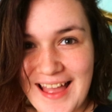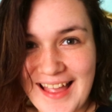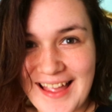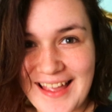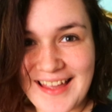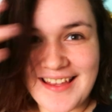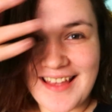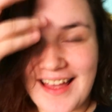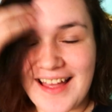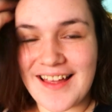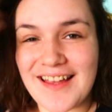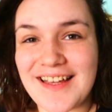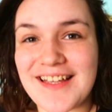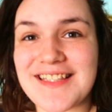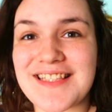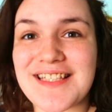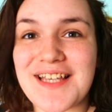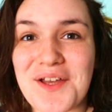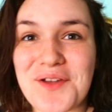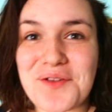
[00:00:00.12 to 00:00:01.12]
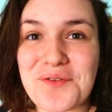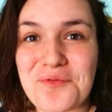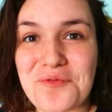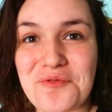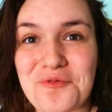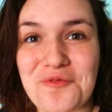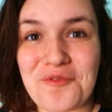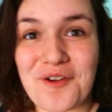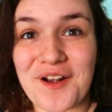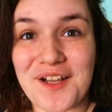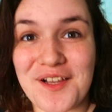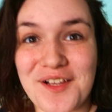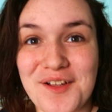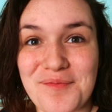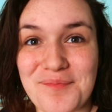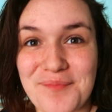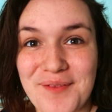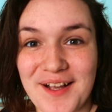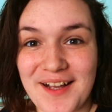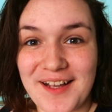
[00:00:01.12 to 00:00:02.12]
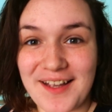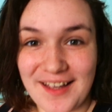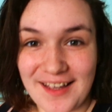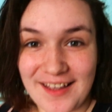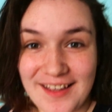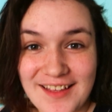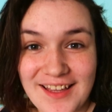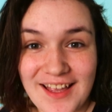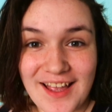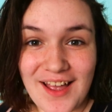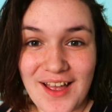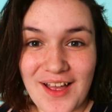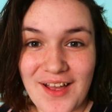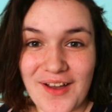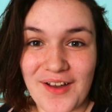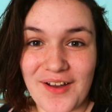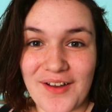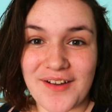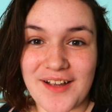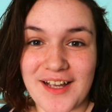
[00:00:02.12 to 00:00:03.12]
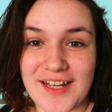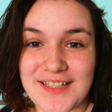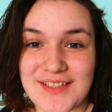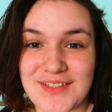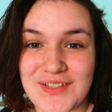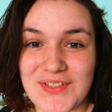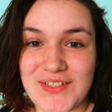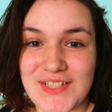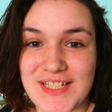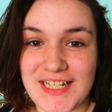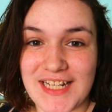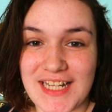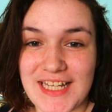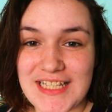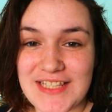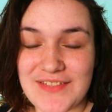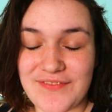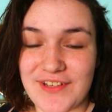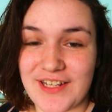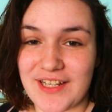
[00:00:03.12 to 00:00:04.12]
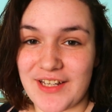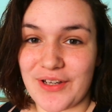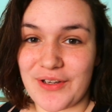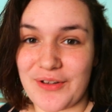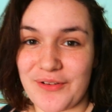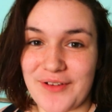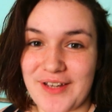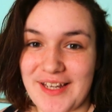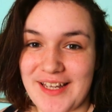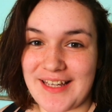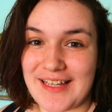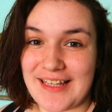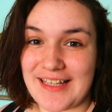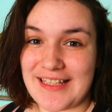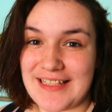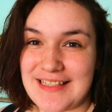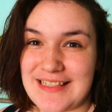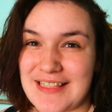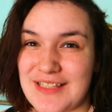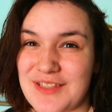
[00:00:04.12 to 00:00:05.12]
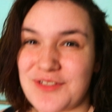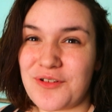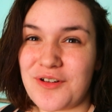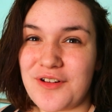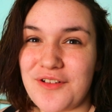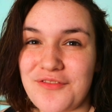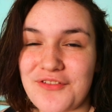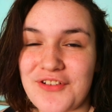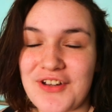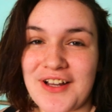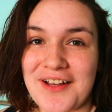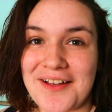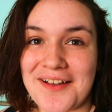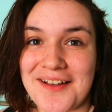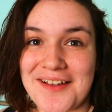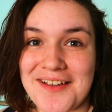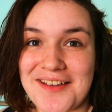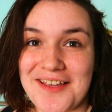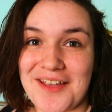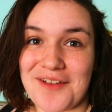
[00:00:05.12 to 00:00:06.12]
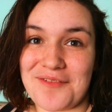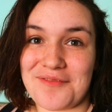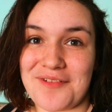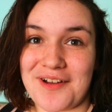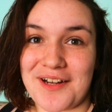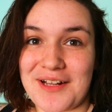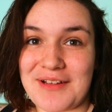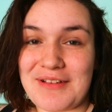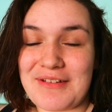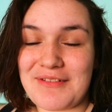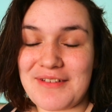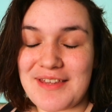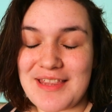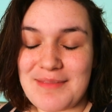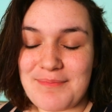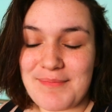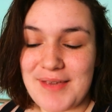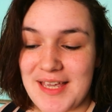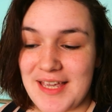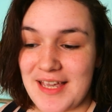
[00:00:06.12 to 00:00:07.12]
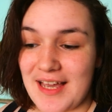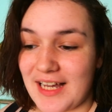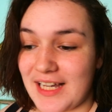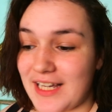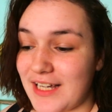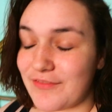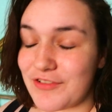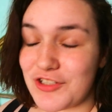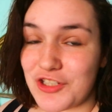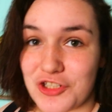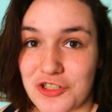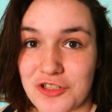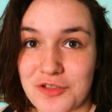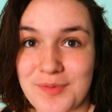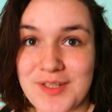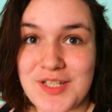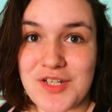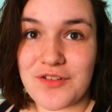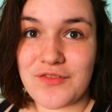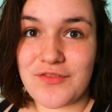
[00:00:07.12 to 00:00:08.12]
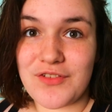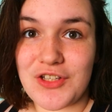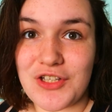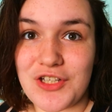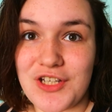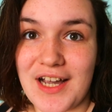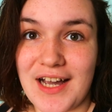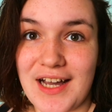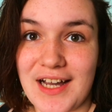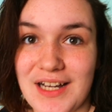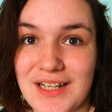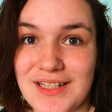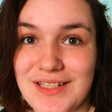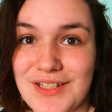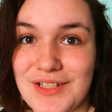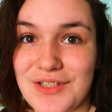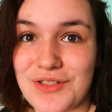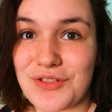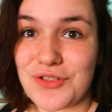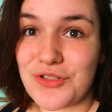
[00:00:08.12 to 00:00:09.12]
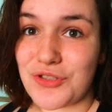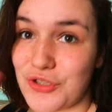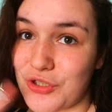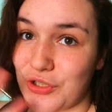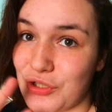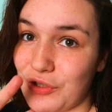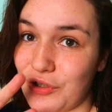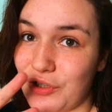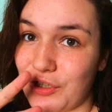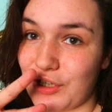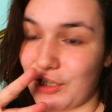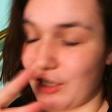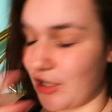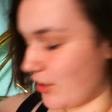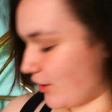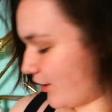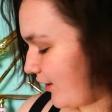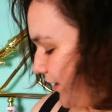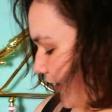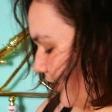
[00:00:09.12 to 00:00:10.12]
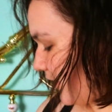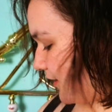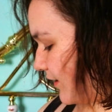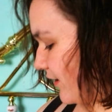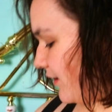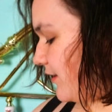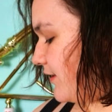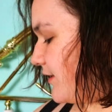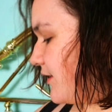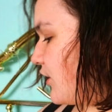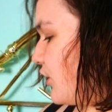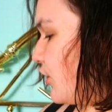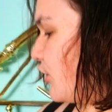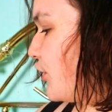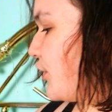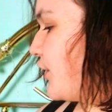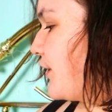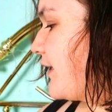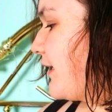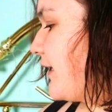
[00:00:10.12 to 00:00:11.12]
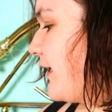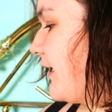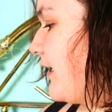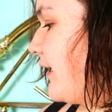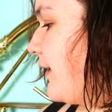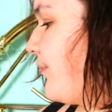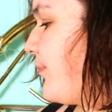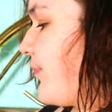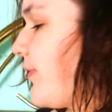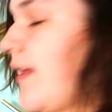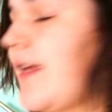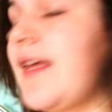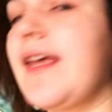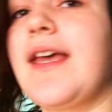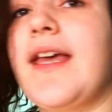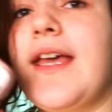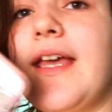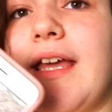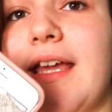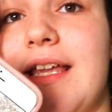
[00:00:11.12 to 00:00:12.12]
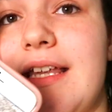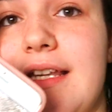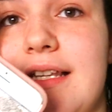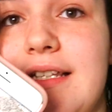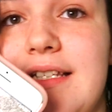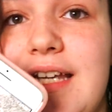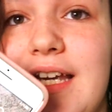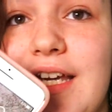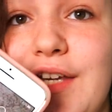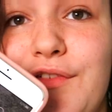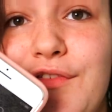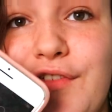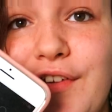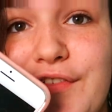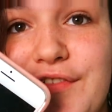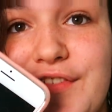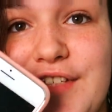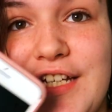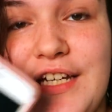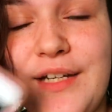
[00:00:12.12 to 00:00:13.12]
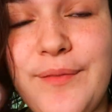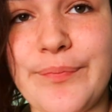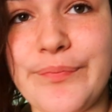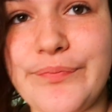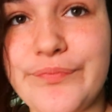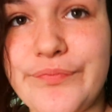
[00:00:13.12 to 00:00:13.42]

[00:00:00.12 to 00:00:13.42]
Hey guys, and welcome back. Okay, so today's video is sort of a get ready with me. I have a job interview at 2 o'clock. It is currently 10:50.